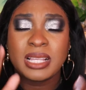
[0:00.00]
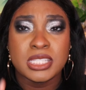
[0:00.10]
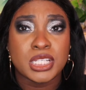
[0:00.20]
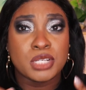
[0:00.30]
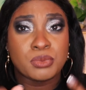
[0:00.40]

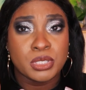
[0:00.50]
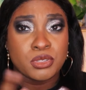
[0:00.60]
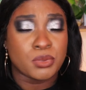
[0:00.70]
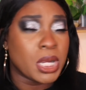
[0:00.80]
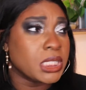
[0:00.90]
It's a good one.
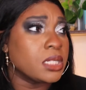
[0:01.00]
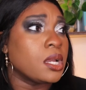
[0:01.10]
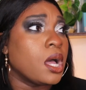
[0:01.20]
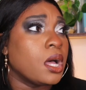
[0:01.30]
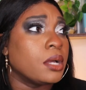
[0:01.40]
You should watch
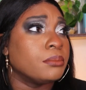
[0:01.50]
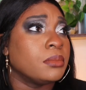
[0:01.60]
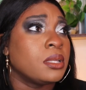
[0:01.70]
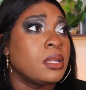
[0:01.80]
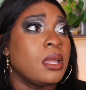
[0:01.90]
it.
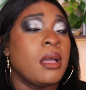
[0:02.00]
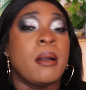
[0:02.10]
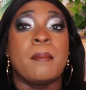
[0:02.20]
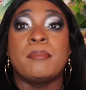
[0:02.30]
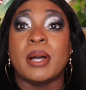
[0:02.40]
Um,
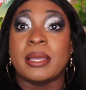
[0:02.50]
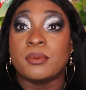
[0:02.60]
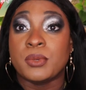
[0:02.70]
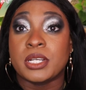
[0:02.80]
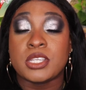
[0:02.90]

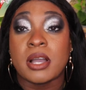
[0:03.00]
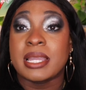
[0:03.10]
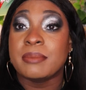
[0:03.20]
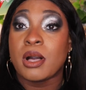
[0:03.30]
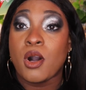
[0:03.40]
but we are
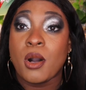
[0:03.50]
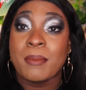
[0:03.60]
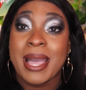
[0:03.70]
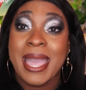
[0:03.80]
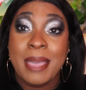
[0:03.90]
talking about all
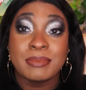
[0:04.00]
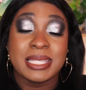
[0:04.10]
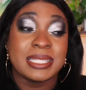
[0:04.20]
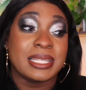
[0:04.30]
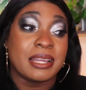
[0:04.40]
my
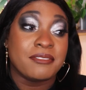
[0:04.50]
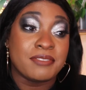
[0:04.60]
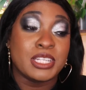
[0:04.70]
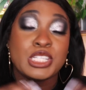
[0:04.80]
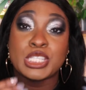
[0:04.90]
empties that I
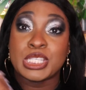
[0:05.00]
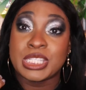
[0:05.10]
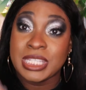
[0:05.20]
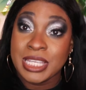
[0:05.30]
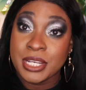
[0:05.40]
finished
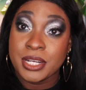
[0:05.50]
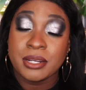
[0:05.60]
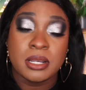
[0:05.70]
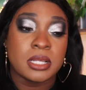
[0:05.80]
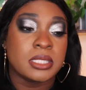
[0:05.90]
this
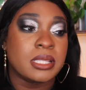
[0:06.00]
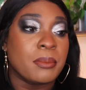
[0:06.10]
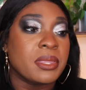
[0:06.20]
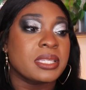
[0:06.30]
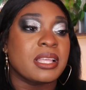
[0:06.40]
year
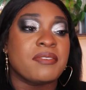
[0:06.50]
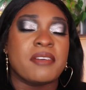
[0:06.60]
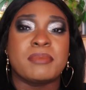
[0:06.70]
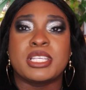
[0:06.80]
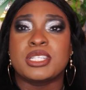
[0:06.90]
some of the stuff
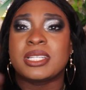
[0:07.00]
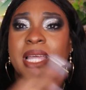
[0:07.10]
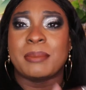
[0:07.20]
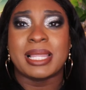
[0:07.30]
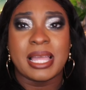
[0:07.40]
I've mentioned in
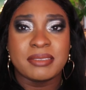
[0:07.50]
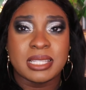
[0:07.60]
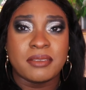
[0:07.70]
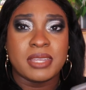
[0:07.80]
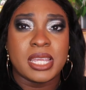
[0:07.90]
like my
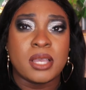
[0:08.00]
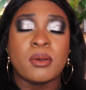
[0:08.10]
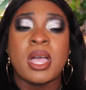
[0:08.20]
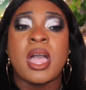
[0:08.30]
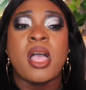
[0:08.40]
lifestyle
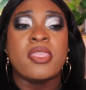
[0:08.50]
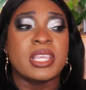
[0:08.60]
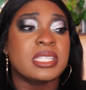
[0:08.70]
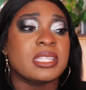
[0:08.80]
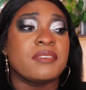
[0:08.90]
video,
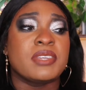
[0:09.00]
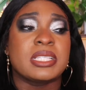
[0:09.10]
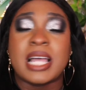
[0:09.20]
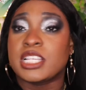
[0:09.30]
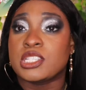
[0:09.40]
this stuff
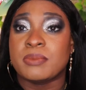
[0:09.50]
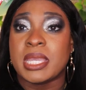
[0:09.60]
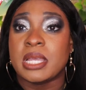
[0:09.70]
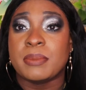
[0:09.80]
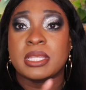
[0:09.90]
is not just
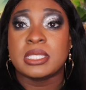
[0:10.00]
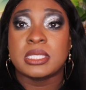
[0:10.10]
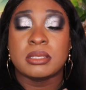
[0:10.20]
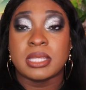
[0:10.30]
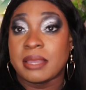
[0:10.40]
makeup,
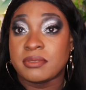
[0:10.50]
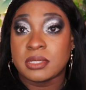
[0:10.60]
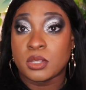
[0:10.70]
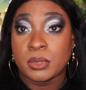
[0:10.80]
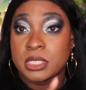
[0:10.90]
it's life,
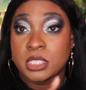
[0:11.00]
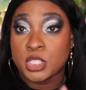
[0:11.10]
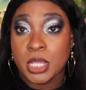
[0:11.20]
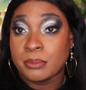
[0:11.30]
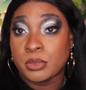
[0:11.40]
so it's
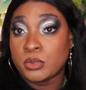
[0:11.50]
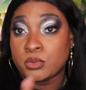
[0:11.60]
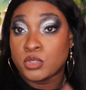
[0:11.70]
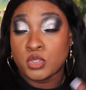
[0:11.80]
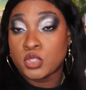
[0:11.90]

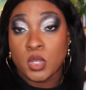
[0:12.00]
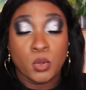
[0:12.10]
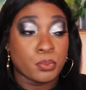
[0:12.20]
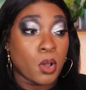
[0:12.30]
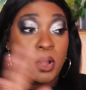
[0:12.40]
shampoos,
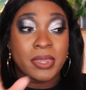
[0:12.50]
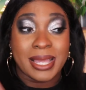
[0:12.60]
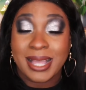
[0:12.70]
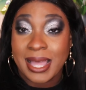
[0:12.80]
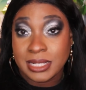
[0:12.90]
soap, all
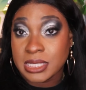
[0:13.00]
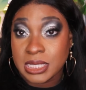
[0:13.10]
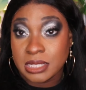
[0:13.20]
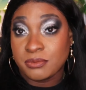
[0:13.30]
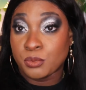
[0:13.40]
that kind of
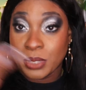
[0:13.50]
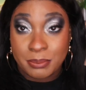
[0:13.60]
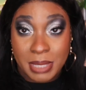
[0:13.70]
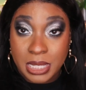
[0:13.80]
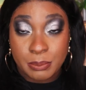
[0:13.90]
stuff
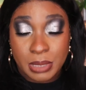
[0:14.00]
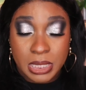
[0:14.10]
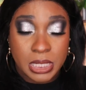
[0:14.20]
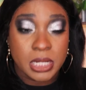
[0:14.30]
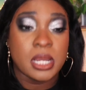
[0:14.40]
with makeup
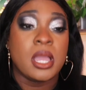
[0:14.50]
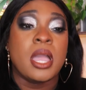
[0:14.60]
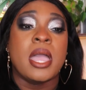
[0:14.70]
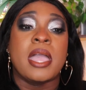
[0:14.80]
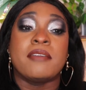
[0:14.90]
in there.
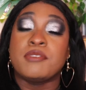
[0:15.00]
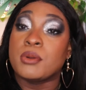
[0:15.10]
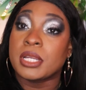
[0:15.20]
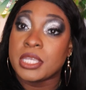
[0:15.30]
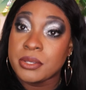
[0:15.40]
If
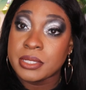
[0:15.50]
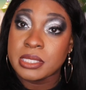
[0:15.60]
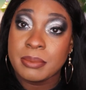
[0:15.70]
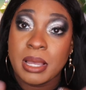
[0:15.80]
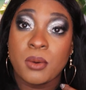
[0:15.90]
you are
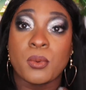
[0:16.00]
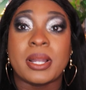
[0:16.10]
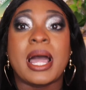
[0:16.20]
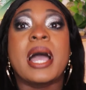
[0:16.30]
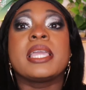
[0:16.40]
curious about
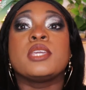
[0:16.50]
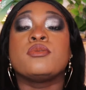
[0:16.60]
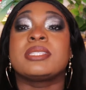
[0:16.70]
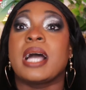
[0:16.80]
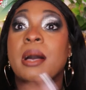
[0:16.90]
what I
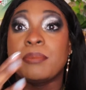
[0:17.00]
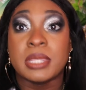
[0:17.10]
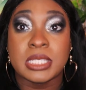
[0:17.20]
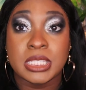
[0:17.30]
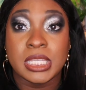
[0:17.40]
used up
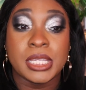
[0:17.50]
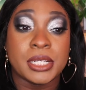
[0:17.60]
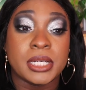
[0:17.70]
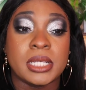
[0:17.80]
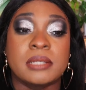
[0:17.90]
this
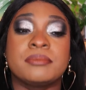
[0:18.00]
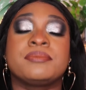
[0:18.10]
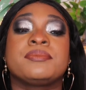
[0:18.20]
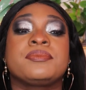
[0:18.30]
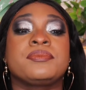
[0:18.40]
year,
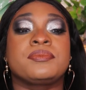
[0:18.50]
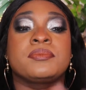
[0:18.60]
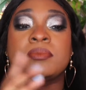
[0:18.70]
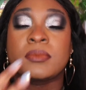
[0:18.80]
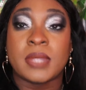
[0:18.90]

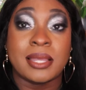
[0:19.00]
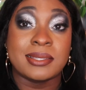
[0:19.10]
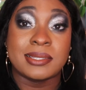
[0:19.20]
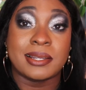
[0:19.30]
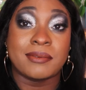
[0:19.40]

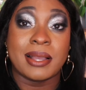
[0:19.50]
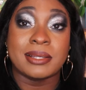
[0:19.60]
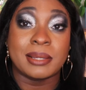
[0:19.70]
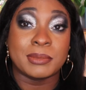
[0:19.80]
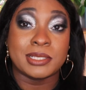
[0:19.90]
stick
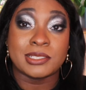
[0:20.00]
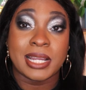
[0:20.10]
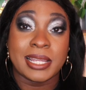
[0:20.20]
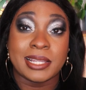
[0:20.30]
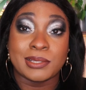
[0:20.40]
around. I'm gonna
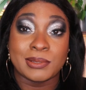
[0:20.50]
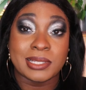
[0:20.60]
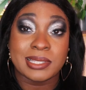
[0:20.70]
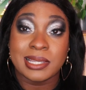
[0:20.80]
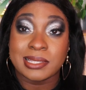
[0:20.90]
try and get through
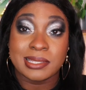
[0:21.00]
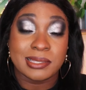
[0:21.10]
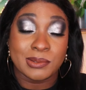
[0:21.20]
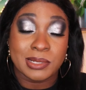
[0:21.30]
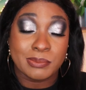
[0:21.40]
this as
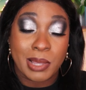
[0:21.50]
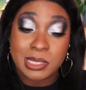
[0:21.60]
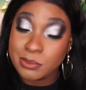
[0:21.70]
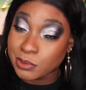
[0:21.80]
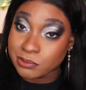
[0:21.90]
soon as
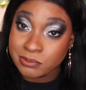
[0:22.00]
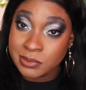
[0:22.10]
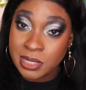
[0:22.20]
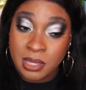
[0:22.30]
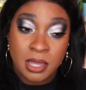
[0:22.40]
possible.
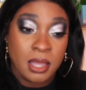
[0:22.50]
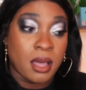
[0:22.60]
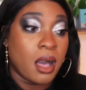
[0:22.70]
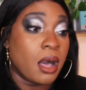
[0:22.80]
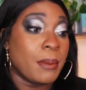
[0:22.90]

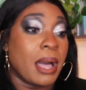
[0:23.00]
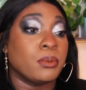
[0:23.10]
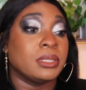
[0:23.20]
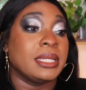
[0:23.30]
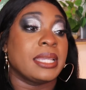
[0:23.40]
Um, I
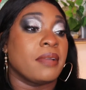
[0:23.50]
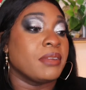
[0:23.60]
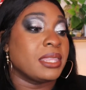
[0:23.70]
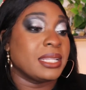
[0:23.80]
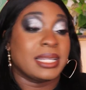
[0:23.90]
will link
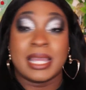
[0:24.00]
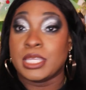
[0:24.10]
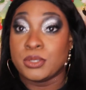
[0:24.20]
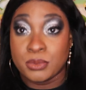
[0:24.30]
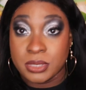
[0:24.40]
everything that I
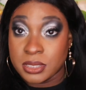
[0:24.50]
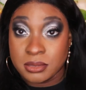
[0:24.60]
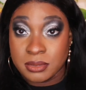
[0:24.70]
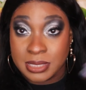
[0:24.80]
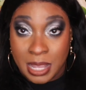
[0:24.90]
use
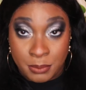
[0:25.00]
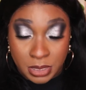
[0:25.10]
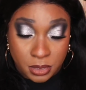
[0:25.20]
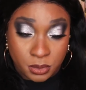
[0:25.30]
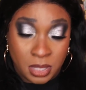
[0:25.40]
down
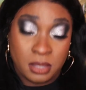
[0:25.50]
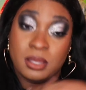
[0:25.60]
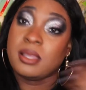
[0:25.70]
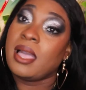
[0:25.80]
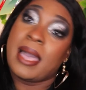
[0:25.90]
below,
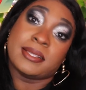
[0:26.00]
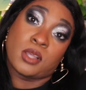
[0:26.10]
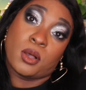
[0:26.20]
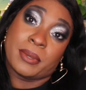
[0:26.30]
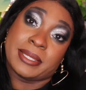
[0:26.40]
as
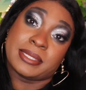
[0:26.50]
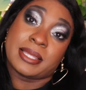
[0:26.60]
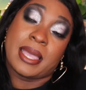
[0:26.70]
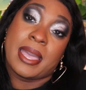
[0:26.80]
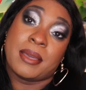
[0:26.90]
always.
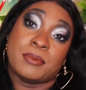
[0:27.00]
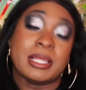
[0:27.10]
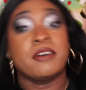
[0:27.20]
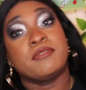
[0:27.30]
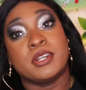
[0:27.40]
And
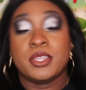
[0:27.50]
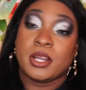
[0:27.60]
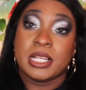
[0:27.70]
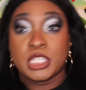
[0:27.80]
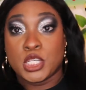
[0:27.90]
without
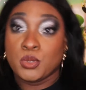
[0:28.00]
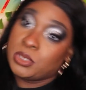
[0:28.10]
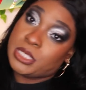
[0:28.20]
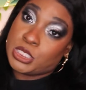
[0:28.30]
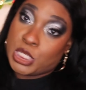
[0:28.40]
further ado,
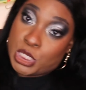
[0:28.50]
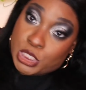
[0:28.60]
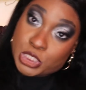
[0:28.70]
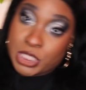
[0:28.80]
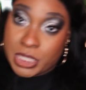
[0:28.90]
let's get
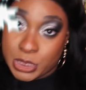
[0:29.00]
into